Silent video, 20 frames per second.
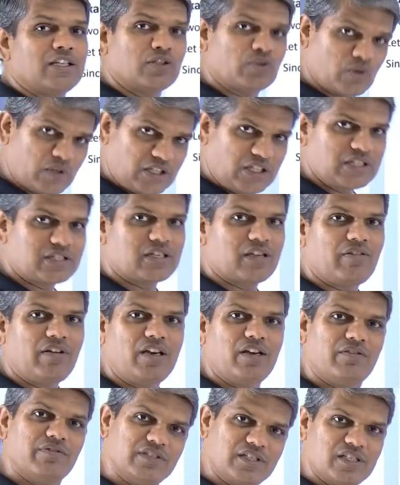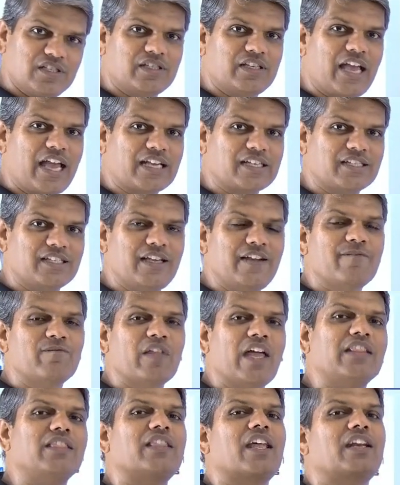27, which is x,
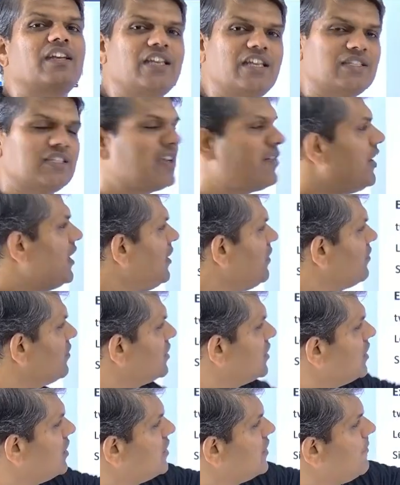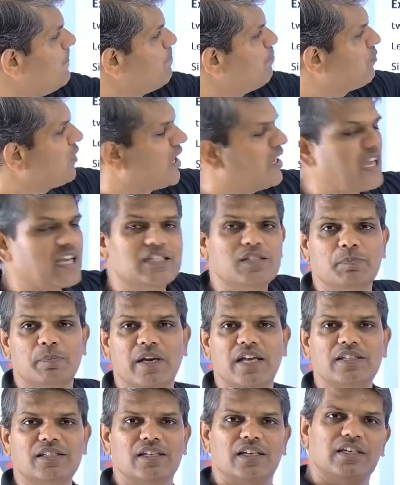and 37, which is x
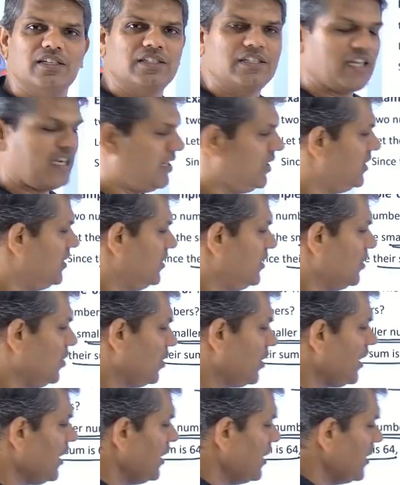plus 10. Okay,